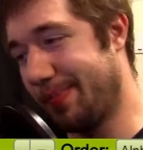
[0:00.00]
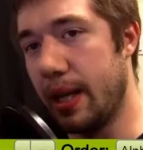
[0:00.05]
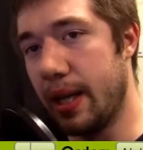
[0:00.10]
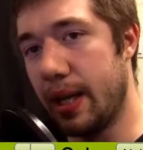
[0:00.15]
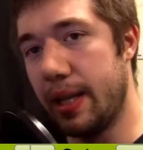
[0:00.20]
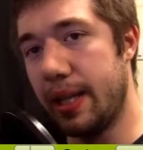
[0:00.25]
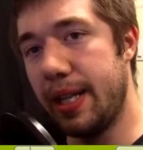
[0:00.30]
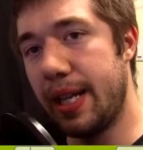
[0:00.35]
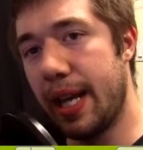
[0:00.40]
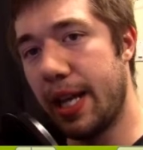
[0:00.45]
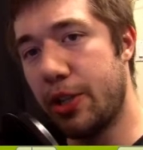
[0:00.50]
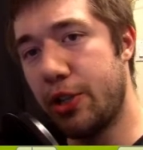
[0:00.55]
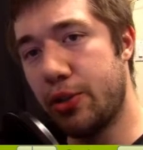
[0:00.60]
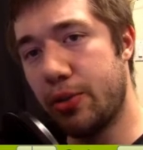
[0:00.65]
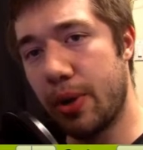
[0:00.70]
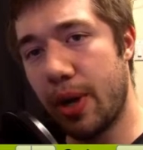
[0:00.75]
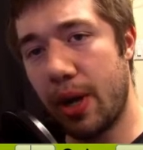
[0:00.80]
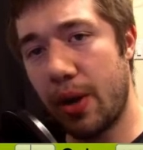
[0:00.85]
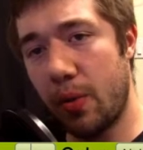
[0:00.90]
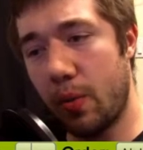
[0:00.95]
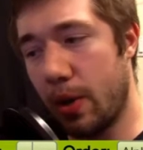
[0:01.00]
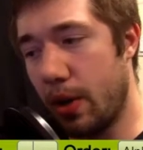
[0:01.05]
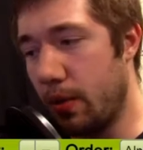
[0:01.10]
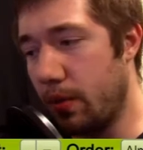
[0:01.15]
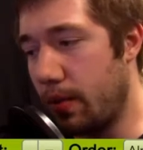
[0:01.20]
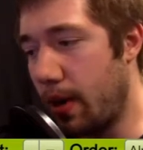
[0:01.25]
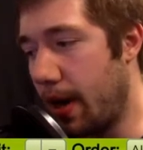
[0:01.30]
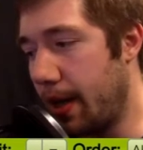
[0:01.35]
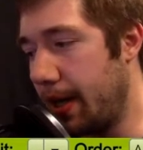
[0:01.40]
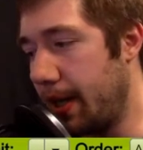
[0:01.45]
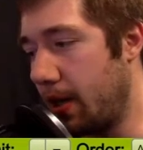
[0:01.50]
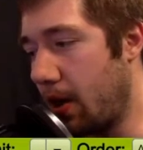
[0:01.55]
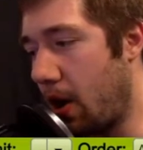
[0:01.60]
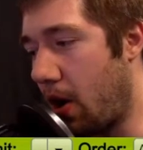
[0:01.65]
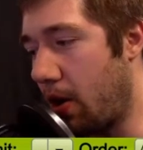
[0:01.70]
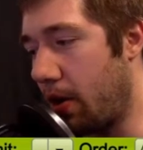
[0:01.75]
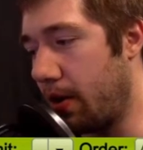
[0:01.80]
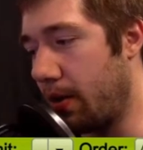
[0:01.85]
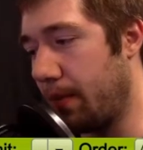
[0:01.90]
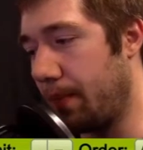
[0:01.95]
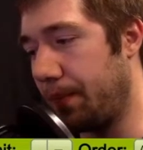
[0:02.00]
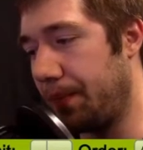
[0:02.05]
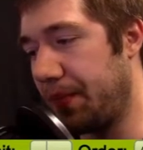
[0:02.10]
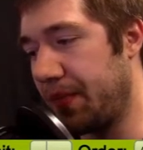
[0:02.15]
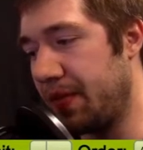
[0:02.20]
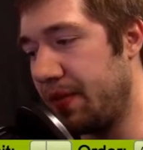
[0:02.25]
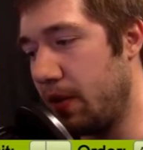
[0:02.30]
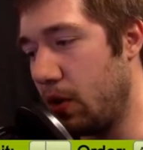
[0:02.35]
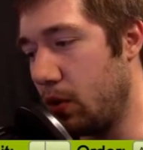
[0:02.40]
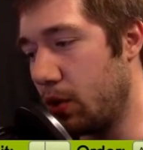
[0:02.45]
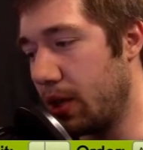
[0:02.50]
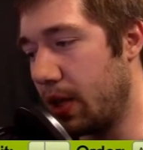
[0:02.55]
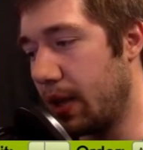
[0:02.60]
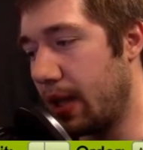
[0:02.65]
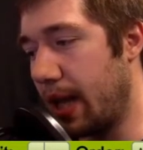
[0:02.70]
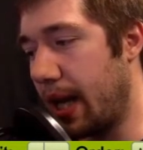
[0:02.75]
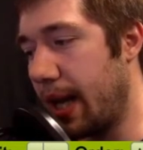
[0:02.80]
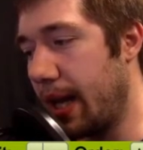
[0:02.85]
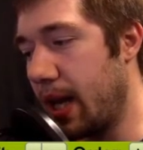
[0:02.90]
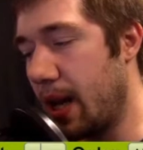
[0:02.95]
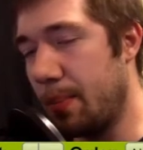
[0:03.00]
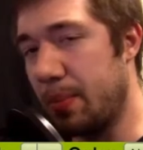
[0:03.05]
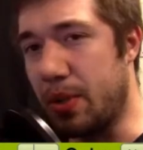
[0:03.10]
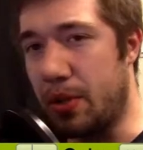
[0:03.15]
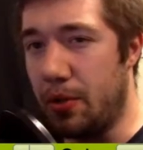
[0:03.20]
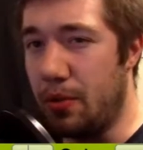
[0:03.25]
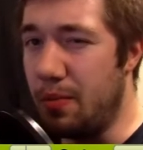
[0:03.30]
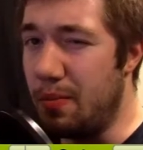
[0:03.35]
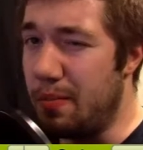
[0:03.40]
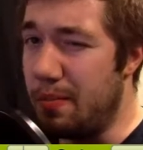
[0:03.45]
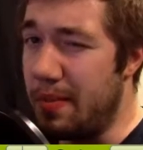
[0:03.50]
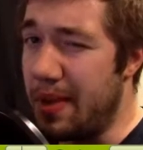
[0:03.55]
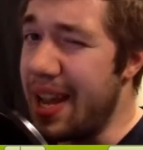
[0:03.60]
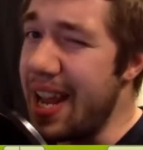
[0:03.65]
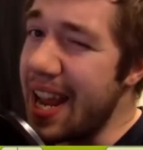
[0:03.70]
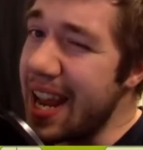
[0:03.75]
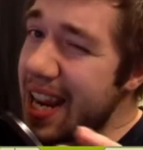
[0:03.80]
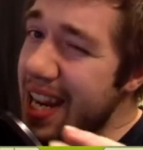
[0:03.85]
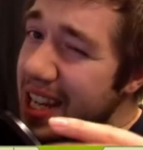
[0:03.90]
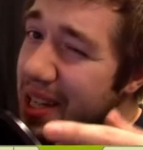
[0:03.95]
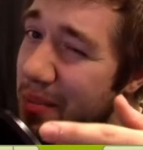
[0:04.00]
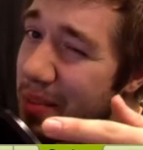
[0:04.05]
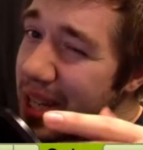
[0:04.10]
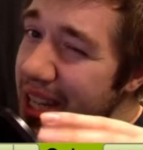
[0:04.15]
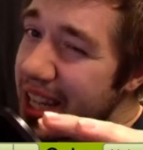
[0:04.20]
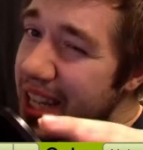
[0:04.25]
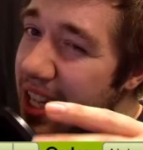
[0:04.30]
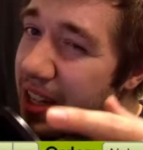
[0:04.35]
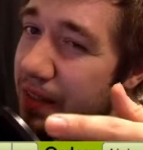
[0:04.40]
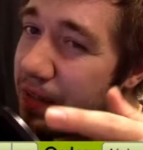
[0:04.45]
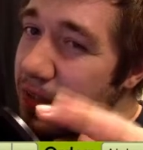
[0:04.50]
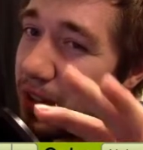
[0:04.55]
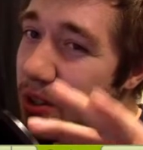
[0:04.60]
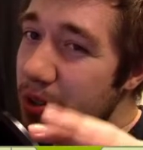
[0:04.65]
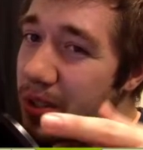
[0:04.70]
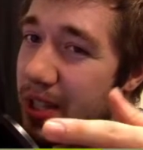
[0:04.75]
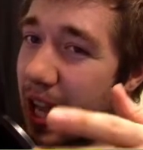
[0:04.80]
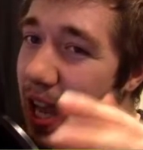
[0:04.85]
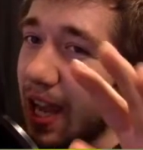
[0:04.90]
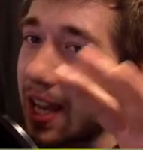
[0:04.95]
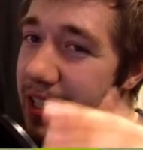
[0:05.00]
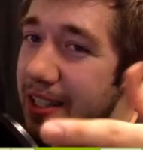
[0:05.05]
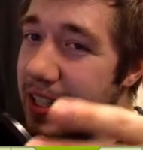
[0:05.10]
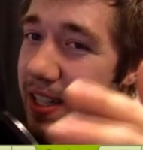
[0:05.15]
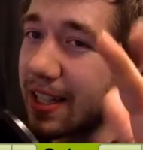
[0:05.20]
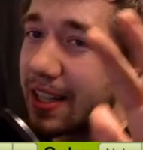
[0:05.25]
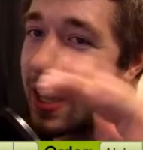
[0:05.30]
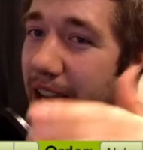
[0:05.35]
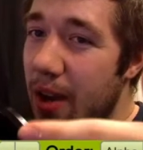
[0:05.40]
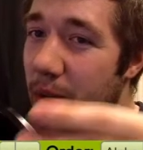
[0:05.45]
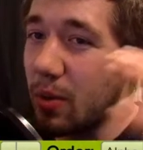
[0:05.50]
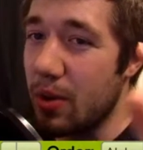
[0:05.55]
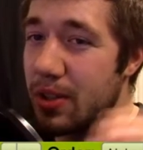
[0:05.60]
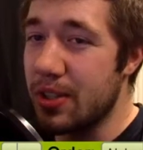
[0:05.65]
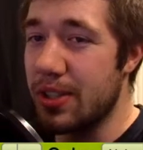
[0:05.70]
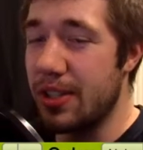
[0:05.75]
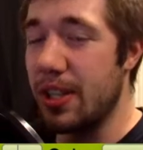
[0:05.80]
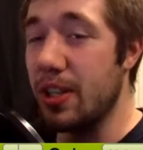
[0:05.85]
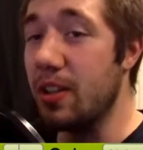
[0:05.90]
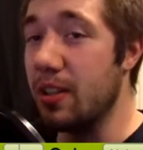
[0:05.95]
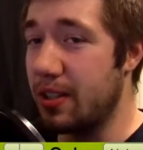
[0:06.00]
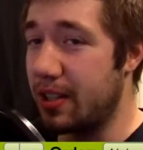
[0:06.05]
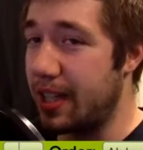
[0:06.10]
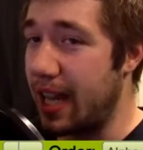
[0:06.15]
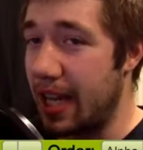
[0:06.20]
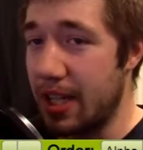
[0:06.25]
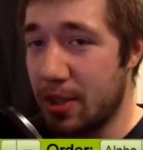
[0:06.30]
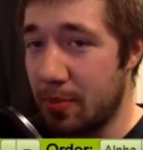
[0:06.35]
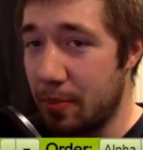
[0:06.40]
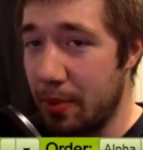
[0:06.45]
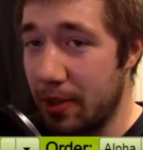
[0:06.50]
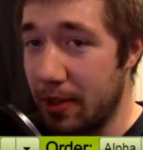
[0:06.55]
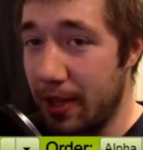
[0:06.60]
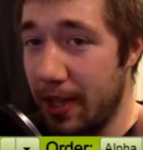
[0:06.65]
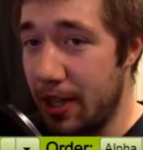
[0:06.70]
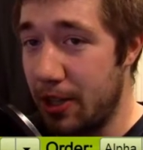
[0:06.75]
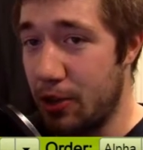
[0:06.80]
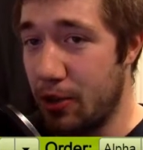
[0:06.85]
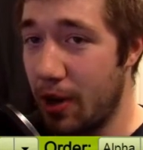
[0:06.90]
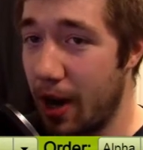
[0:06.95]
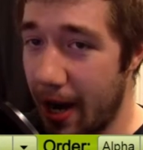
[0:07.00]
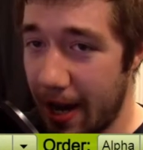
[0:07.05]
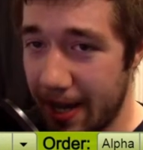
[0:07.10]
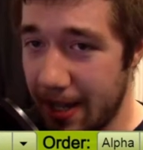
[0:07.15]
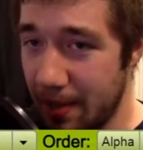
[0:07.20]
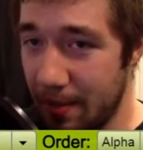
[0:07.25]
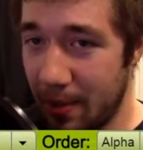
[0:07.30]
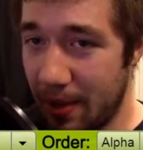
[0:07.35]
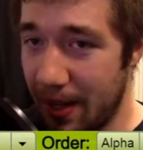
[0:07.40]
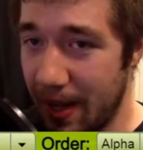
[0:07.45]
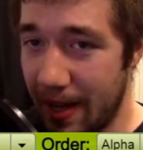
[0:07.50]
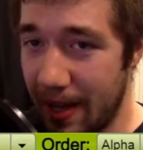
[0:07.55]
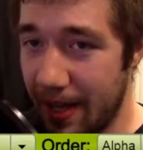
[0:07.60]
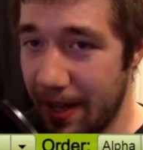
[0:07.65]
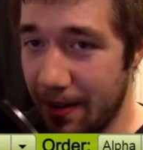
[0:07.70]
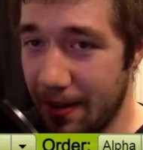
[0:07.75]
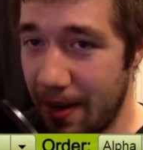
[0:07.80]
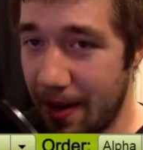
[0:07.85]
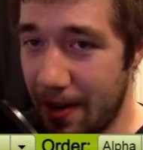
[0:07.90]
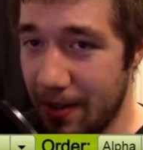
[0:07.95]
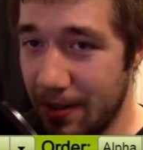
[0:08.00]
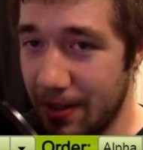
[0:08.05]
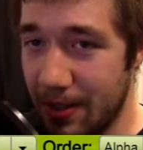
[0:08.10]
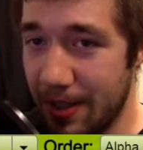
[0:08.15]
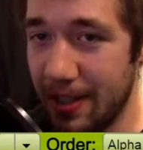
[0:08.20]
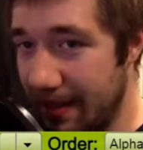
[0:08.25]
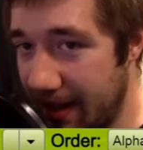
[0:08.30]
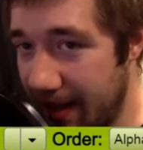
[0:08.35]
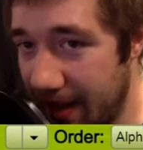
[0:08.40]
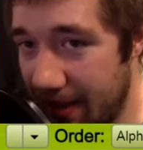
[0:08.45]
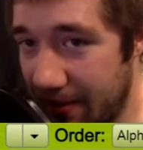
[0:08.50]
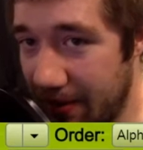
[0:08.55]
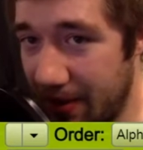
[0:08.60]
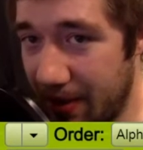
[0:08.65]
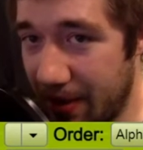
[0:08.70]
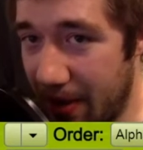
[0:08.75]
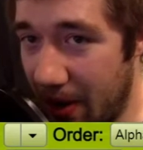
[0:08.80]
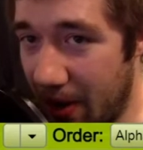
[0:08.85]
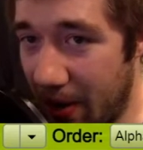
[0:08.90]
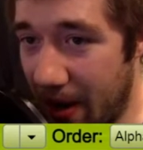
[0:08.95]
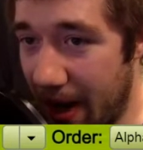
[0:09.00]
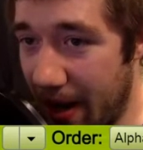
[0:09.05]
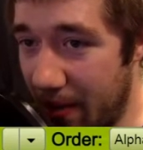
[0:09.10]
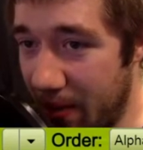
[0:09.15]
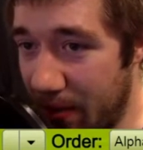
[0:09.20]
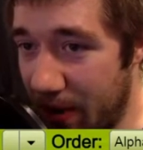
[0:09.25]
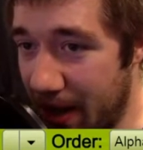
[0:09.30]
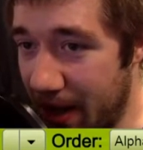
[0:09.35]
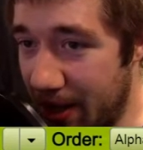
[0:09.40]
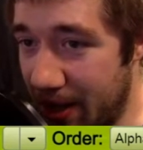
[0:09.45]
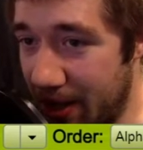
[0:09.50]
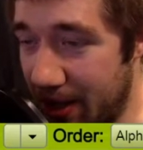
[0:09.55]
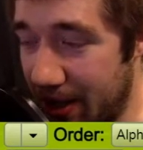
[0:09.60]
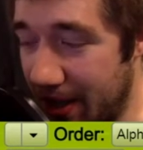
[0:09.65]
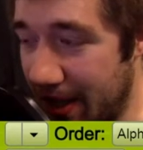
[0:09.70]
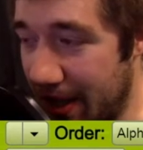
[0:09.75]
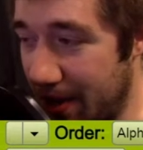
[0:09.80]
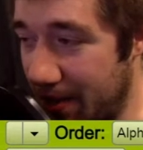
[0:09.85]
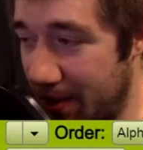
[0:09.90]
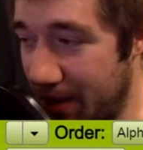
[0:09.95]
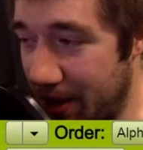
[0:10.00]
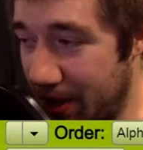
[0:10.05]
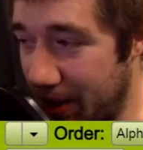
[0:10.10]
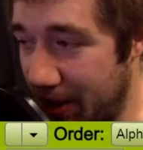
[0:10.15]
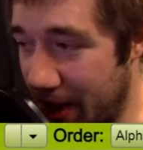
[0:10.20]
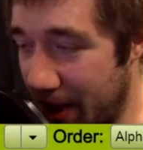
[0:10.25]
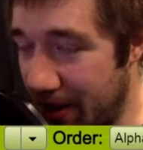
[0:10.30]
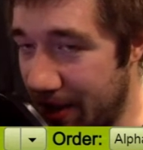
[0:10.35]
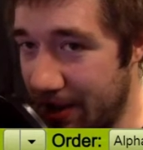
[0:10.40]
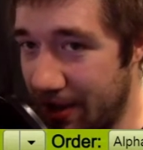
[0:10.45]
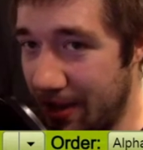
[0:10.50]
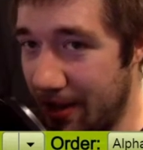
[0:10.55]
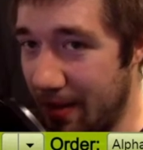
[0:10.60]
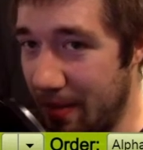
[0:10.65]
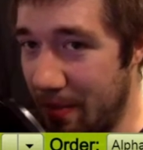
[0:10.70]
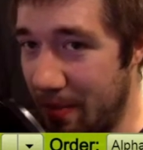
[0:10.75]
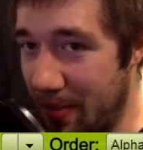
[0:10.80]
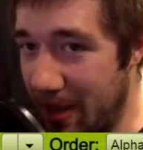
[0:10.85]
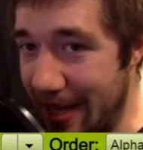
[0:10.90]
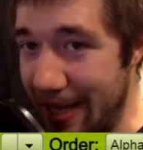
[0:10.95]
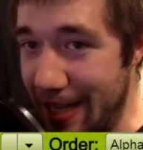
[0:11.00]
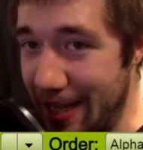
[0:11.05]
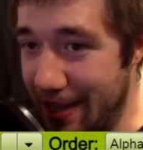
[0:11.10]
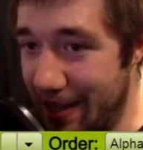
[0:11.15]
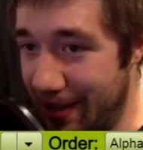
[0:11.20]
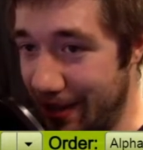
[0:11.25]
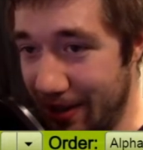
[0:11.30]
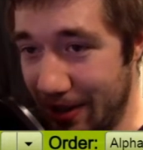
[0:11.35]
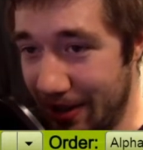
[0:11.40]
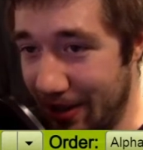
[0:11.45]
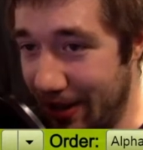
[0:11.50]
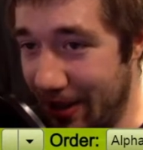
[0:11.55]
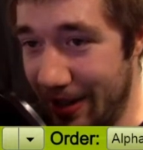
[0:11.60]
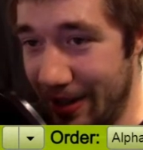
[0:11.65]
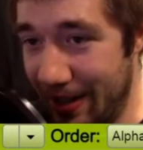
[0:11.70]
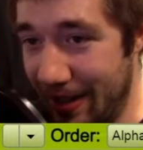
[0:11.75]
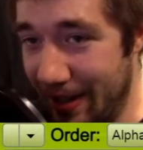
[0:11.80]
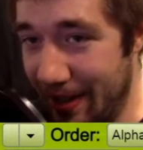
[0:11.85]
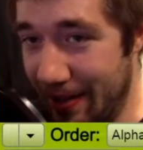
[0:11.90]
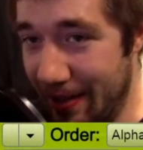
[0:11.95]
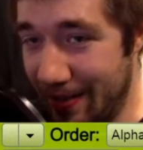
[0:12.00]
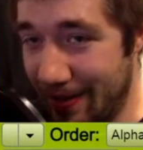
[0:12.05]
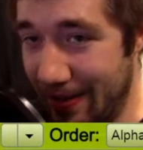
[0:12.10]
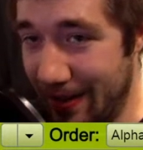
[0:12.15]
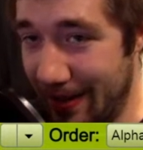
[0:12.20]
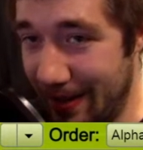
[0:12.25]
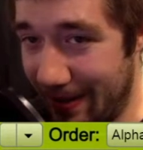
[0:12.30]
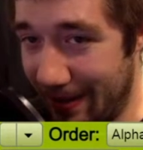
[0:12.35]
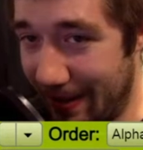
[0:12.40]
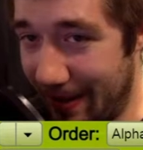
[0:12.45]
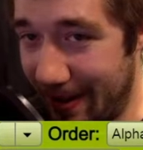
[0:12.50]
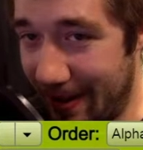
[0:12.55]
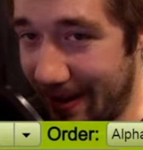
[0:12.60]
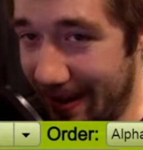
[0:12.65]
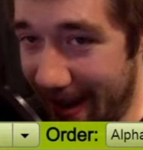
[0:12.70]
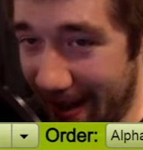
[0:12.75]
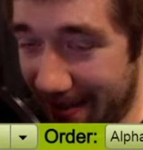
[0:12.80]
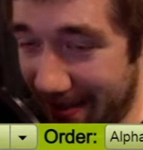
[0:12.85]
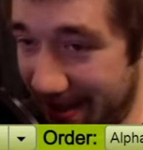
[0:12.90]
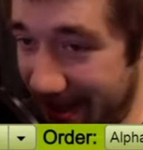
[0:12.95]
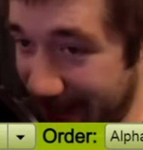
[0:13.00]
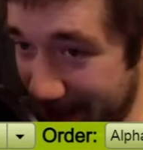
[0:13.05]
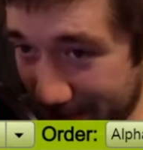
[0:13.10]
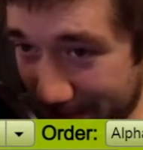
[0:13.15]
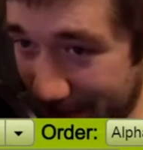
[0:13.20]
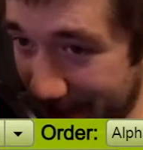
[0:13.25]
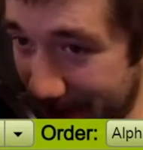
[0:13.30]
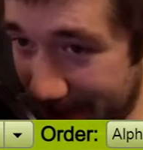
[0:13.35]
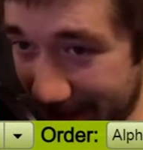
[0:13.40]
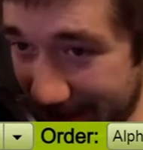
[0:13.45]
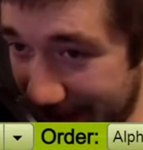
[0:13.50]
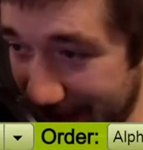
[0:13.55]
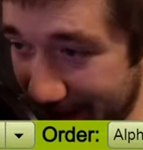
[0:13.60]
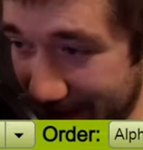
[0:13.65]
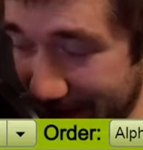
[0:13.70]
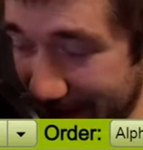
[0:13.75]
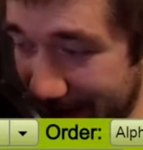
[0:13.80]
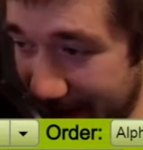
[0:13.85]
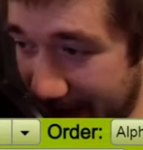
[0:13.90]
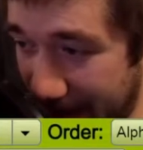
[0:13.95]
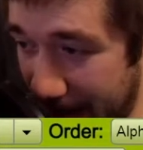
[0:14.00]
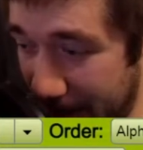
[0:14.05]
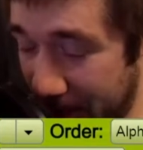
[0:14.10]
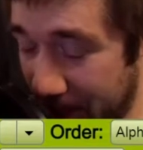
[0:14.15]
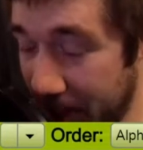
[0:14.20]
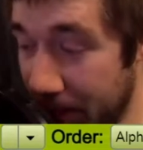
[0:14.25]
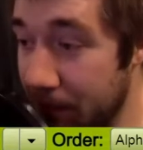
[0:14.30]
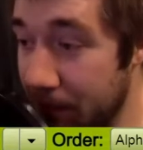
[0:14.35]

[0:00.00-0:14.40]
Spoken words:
In the extra, we're running our fusion lineup to maybe confuse Isaac that we're still desperately trying to play heroes, even though I wish they would just be good at this particular time.